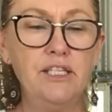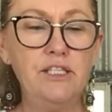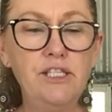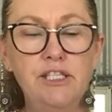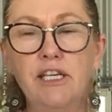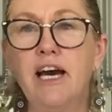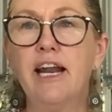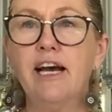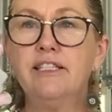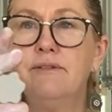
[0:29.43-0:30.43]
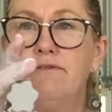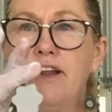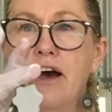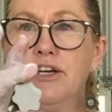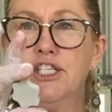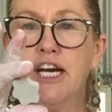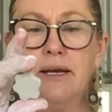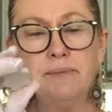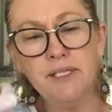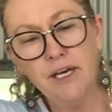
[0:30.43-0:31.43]
just to cut out some flower
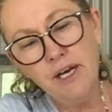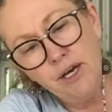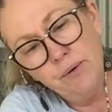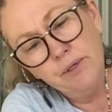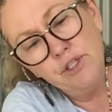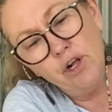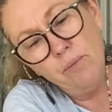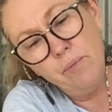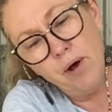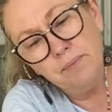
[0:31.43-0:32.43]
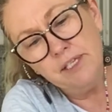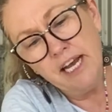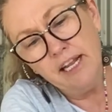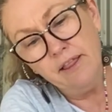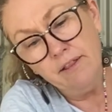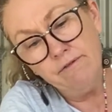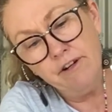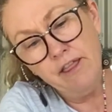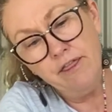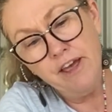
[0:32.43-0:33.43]
shapes, which I'll pop down the
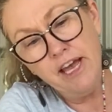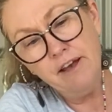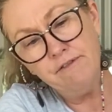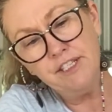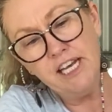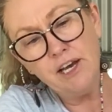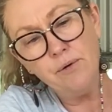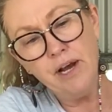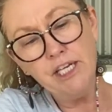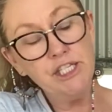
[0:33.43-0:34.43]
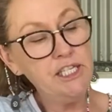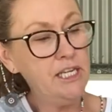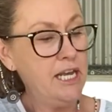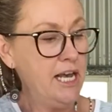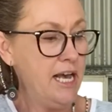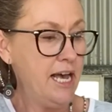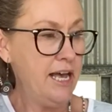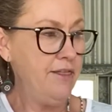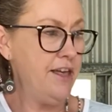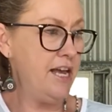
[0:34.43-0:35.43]
front there for decoration,
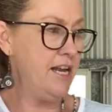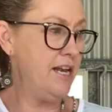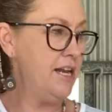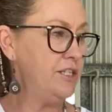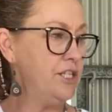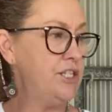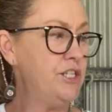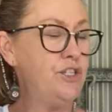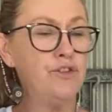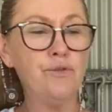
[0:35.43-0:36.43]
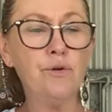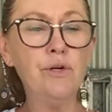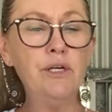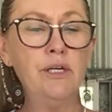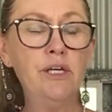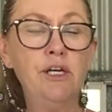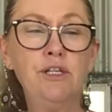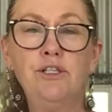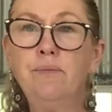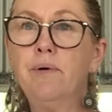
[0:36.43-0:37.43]
and then just a straw
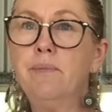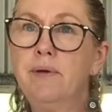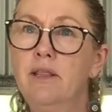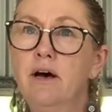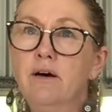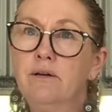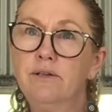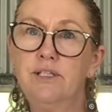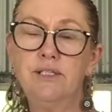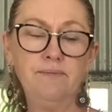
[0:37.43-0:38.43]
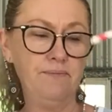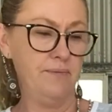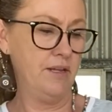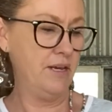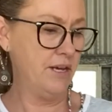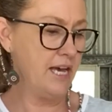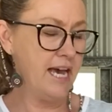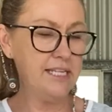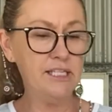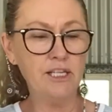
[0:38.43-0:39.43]
to pop in the holes.
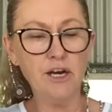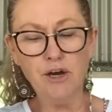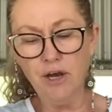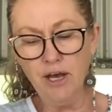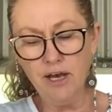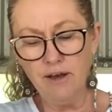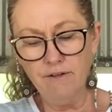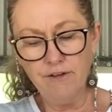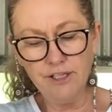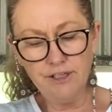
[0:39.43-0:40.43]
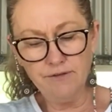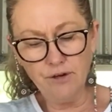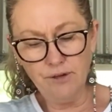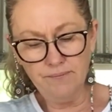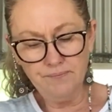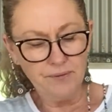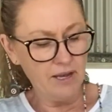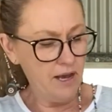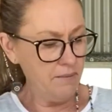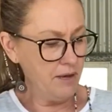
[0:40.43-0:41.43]
Okay, so first of all,
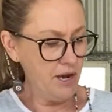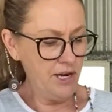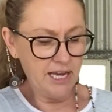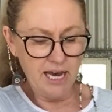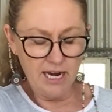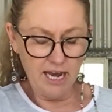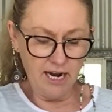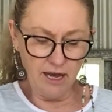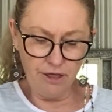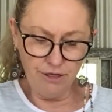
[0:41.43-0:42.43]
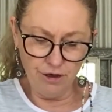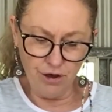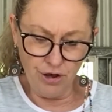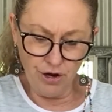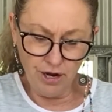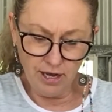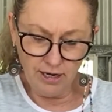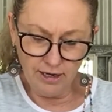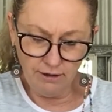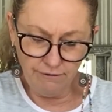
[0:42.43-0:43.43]
I'm going to cut out a third
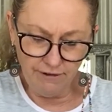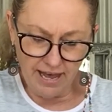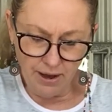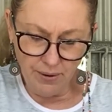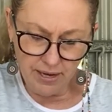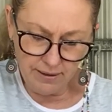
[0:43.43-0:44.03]
little flower